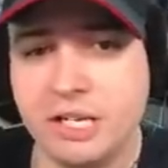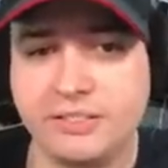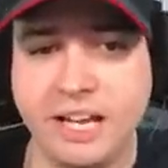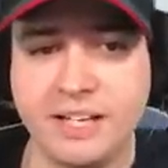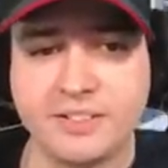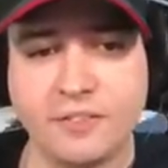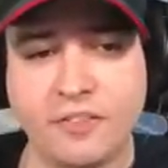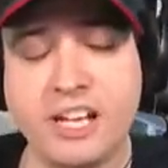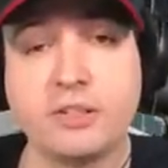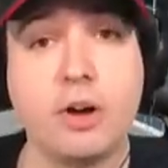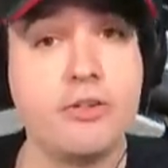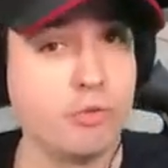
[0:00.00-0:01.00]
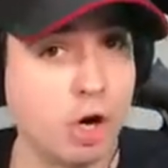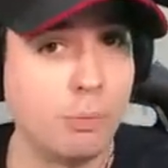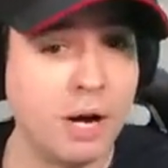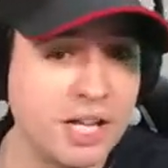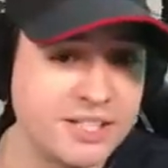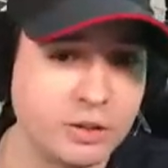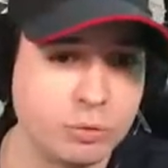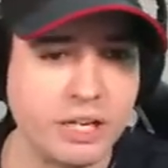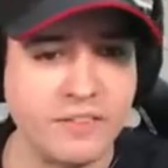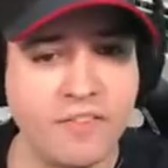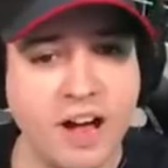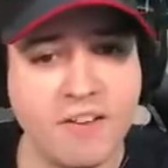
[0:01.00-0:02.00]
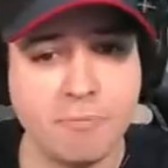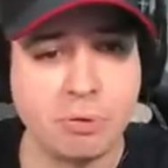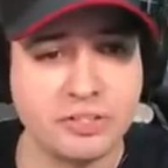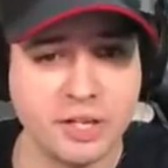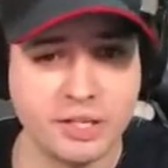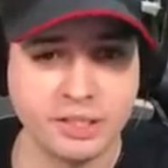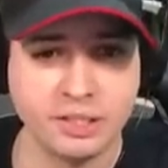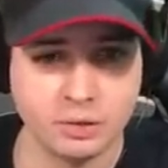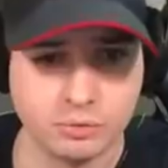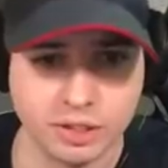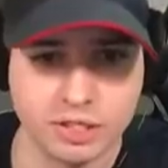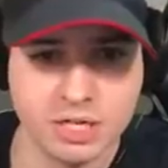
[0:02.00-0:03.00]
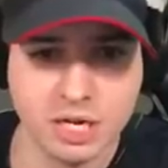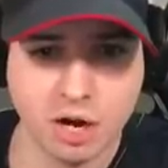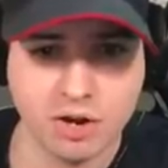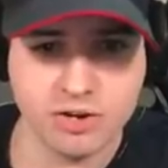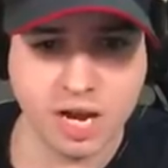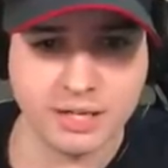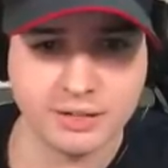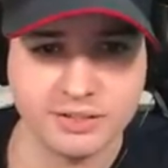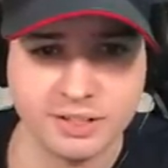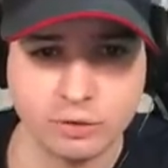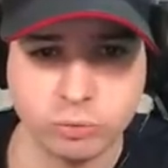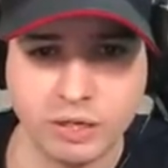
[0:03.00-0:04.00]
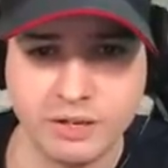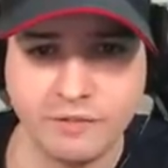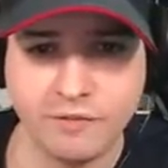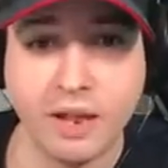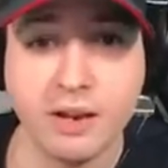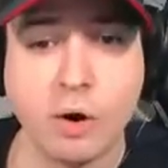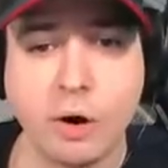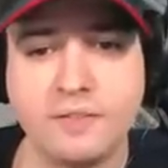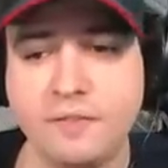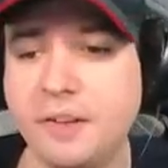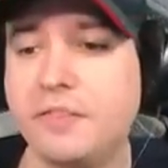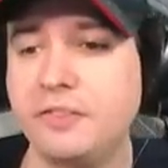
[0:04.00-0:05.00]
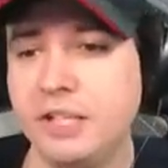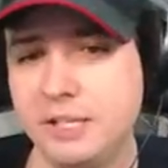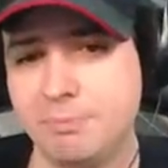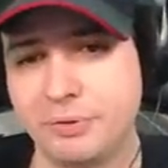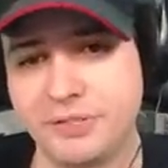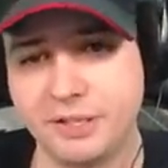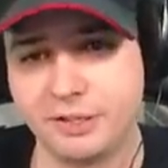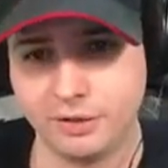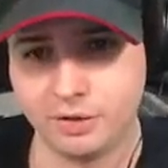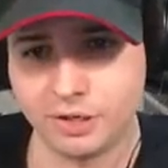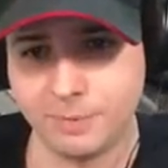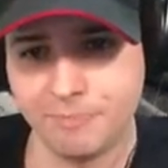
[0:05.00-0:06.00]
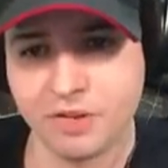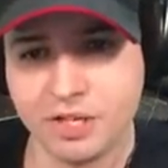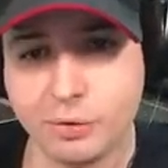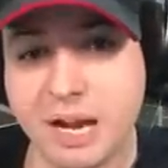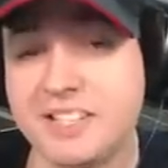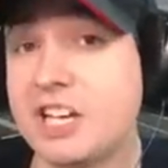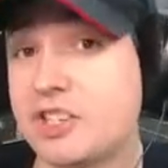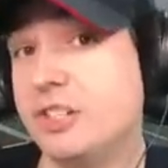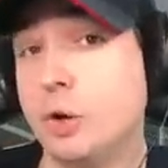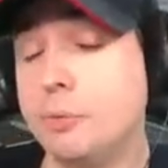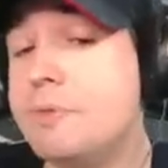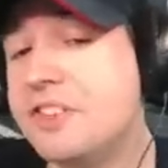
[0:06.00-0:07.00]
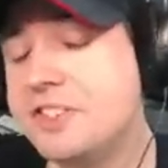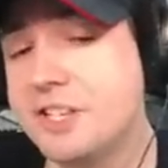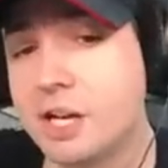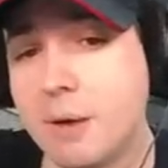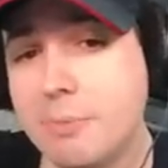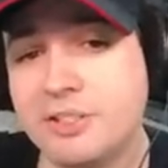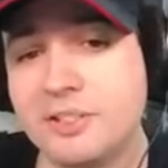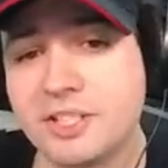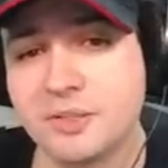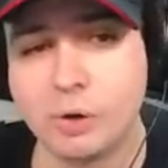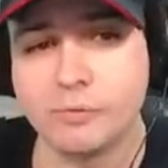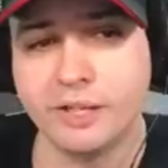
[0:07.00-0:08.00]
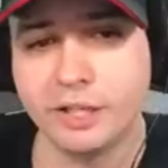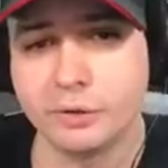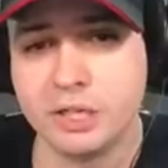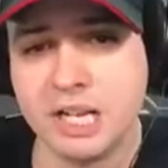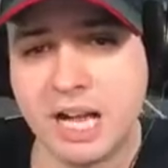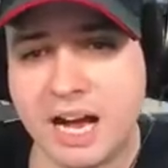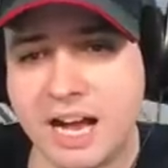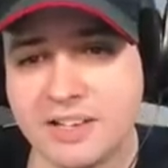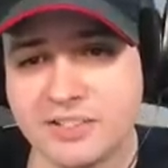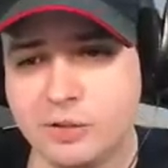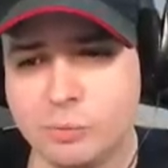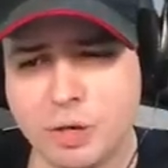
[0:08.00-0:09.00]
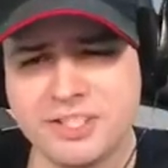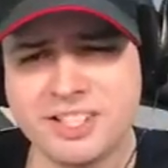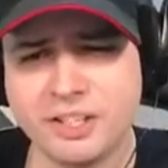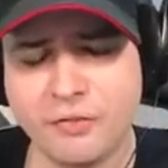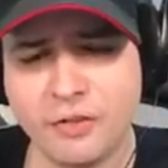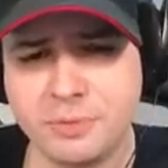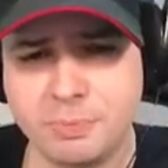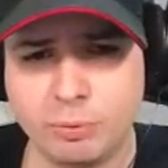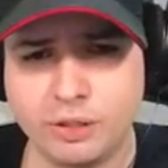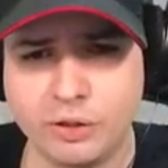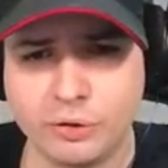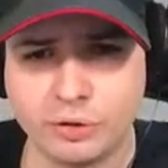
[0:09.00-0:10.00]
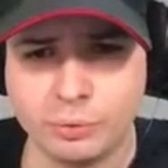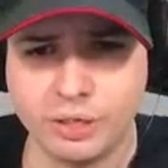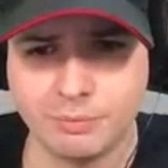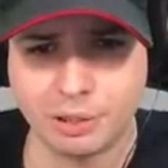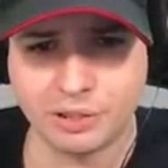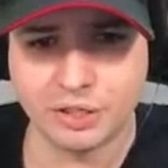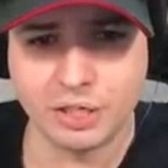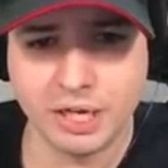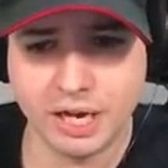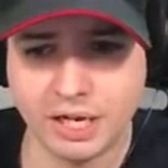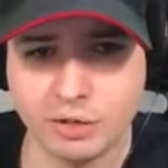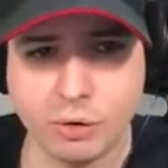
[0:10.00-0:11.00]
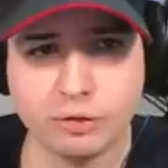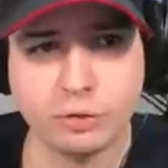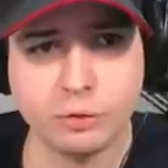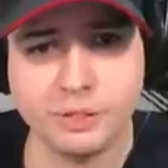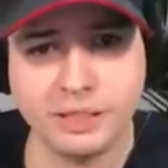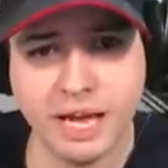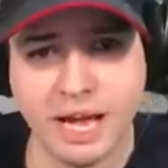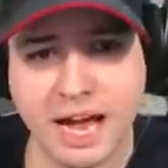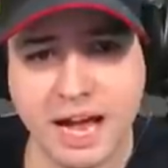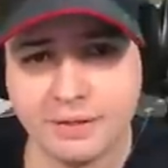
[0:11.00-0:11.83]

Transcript: takes effect on robots at 25% and lower, on Titans at 15% and lower. You guys actually told me this in the comments of this one video. I asked you, what's the difference between those two numbers? And you all told me, aha,